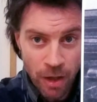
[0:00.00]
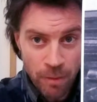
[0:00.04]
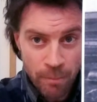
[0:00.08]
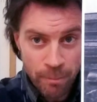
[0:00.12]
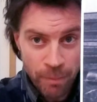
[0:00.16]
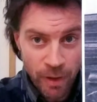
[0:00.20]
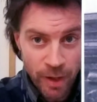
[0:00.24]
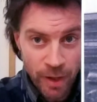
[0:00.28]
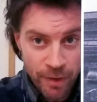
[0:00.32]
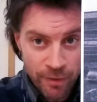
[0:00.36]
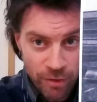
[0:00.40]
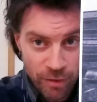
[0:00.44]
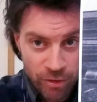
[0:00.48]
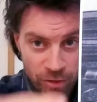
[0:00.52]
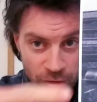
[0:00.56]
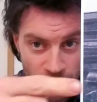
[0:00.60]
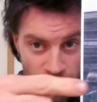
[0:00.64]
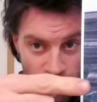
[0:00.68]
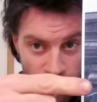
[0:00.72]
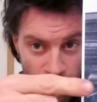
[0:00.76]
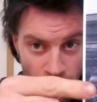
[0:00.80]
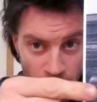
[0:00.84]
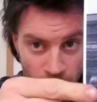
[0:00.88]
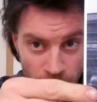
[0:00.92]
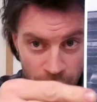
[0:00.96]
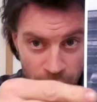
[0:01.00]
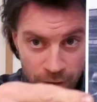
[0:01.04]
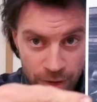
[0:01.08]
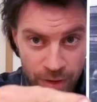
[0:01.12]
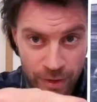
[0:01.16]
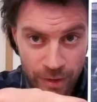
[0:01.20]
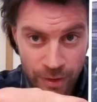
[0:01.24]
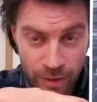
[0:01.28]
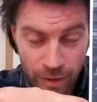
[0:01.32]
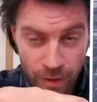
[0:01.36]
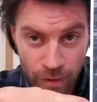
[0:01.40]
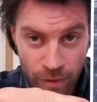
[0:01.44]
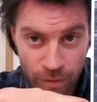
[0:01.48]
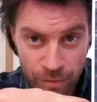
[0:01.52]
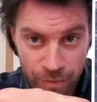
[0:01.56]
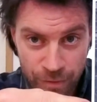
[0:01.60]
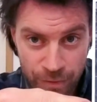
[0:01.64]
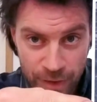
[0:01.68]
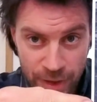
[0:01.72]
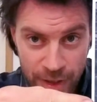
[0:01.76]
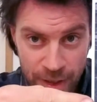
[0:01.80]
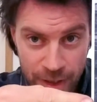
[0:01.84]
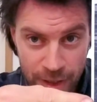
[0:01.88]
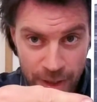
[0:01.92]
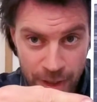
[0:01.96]
by the stock of
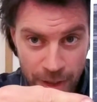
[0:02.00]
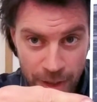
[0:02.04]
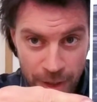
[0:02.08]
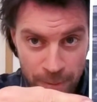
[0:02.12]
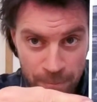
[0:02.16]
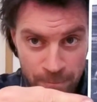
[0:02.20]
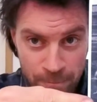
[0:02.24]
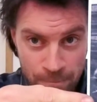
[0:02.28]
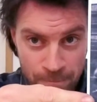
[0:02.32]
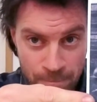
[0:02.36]
the